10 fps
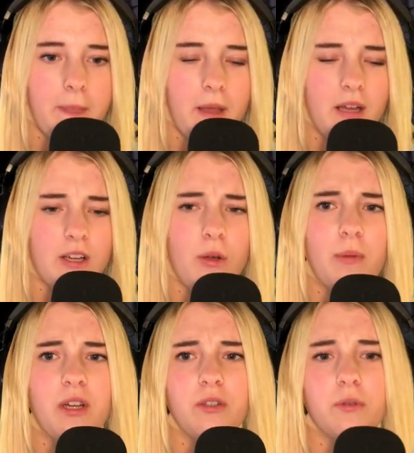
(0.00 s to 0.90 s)
Ah,
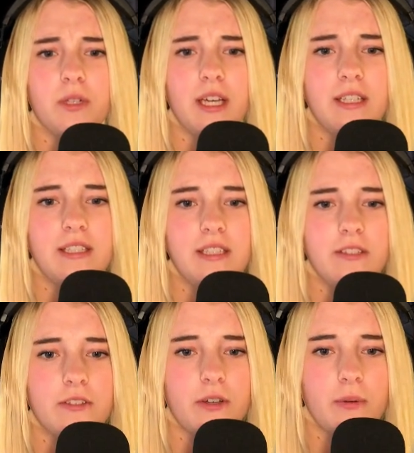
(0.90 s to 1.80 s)
come on, dude. I
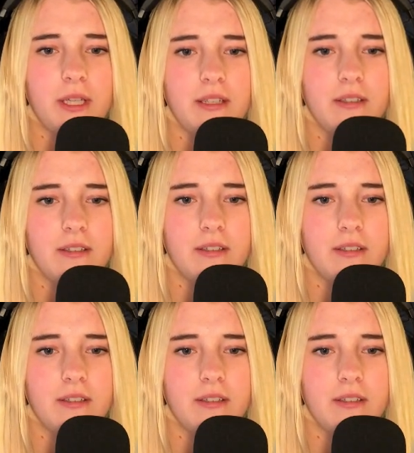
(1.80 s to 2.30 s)
did throw it.